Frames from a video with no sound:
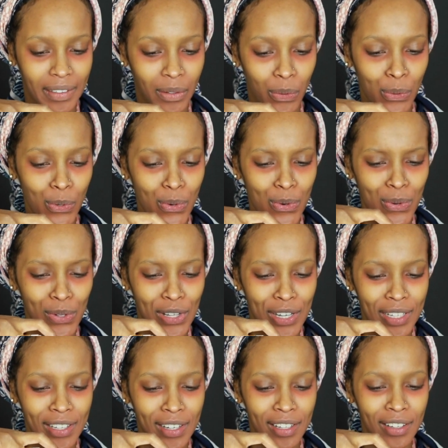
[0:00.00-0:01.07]
Ooh,
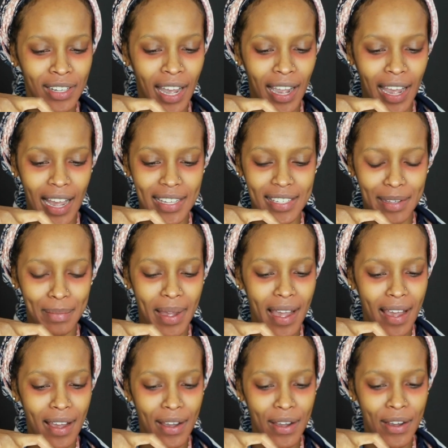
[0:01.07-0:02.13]
look, I got some
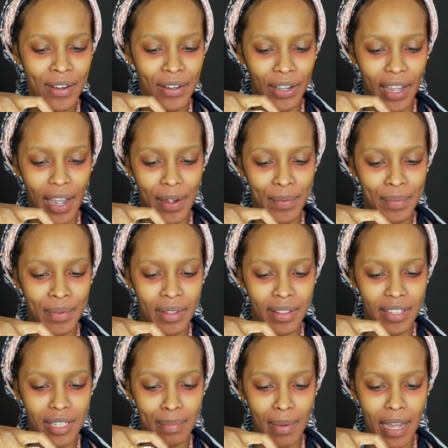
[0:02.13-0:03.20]
out. Okay,
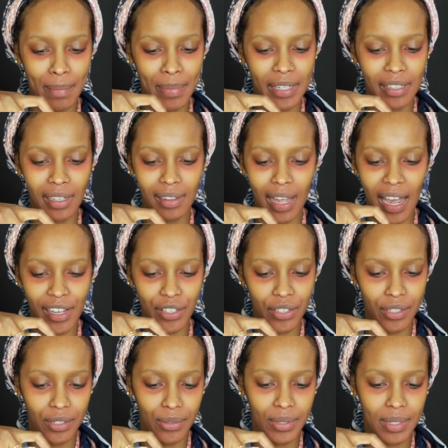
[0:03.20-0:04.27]
this might be the
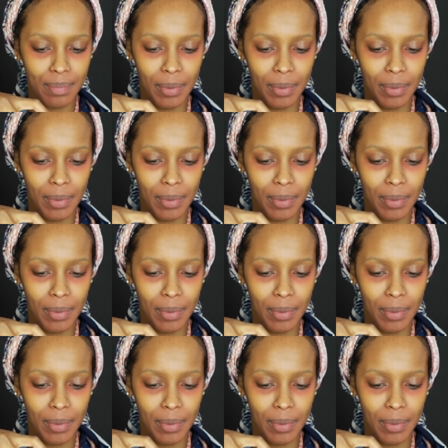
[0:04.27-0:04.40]
last use,